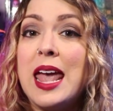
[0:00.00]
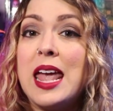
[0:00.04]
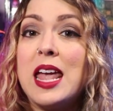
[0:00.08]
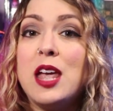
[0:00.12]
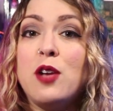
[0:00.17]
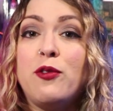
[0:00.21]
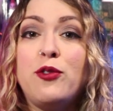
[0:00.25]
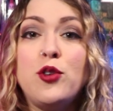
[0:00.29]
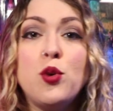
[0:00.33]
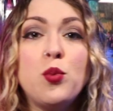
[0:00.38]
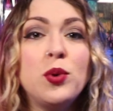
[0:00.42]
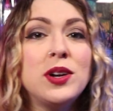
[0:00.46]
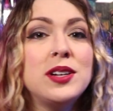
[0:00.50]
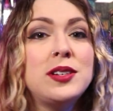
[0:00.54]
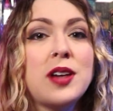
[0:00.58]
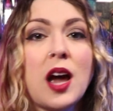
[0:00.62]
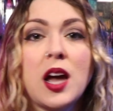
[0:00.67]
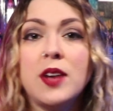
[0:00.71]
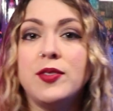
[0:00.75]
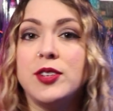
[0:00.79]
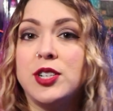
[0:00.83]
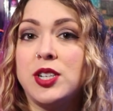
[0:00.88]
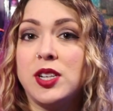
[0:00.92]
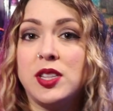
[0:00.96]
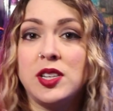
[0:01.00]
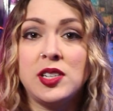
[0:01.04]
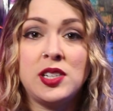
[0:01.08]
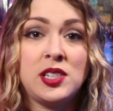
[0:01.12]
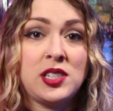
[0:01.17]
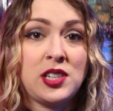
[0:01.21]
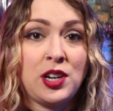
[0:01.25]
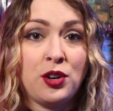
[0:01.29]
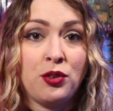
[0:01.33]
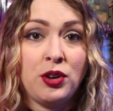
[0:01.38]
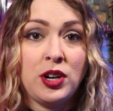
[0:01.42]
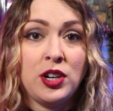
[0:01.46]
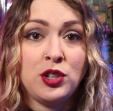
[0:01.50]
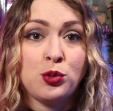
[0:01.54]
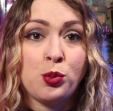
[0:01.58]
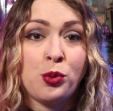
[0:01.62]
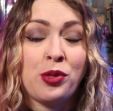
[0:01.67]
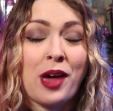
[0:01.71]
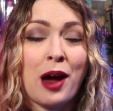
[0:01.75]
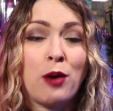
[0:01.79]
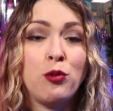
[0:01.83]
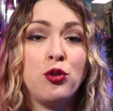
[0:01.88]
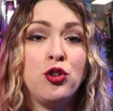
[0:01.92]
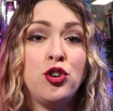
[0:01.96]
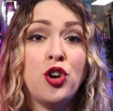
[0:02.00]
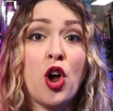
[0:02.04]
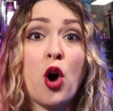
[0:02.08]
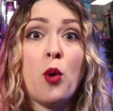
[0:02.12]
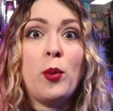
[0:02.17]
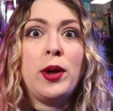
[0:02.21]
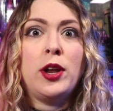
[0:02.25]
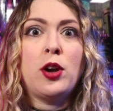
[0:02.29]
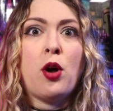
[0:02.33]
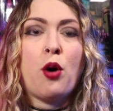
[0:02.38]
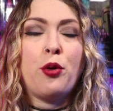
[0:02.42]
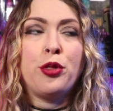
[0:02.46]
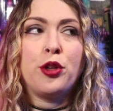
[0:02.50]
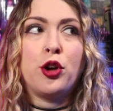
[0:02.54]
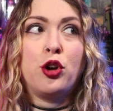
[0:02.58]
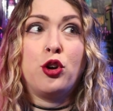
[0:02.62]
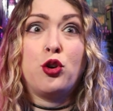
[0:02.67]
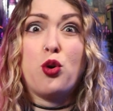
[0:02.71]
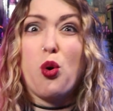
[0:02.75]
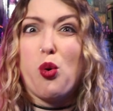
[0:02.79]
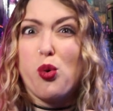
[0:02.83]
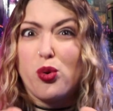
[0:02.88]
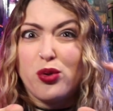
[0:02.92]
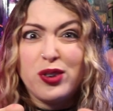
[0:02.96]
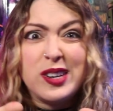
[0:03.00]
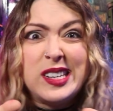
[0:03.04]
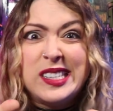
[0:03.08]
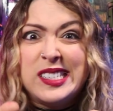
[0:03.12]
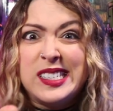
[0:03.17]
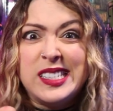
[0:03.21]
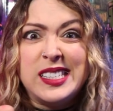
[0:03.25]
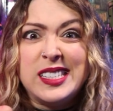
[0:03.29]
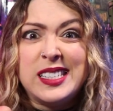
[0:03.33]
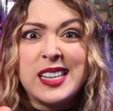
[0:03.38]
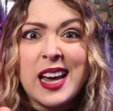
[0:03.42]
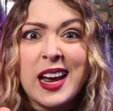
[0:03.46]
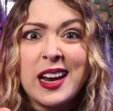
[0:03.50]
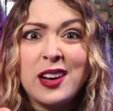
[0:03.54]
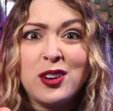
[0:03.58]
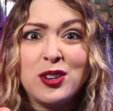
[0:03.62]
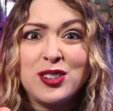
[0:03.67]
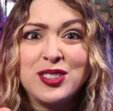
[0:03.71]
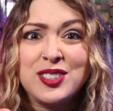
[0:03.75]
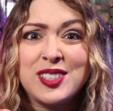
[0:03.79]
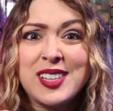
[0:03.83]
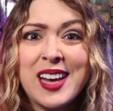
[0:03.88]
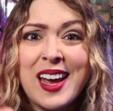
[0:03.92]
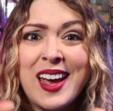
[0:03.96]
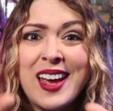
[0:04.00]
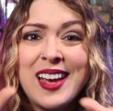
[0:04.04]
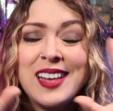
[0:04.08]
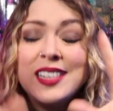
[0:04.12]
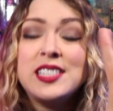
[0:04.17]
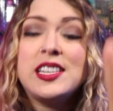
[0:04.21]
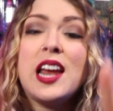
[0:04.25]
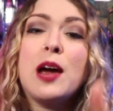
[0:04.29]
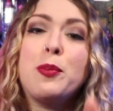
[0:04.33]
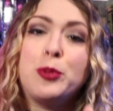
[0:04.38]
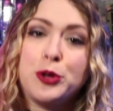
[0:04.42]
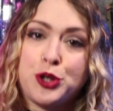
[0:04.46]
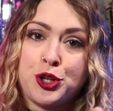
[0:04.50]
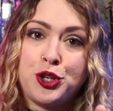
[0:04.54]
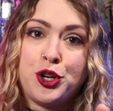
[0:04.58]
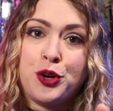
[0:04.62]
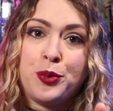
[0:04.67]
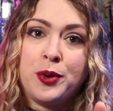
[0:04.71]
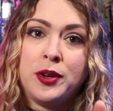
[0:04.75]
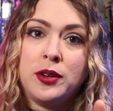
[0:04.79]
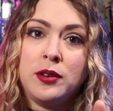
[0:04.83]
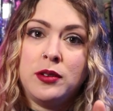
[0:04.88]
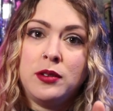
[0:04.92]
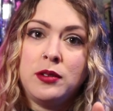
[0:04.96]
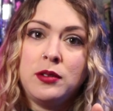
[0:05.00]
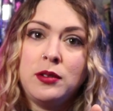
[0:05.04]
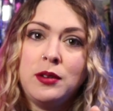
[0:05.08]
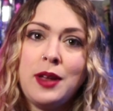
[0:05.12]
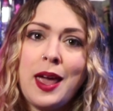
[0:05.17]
If you want to dive into the series without knowing all the gory details, stop what you're doing.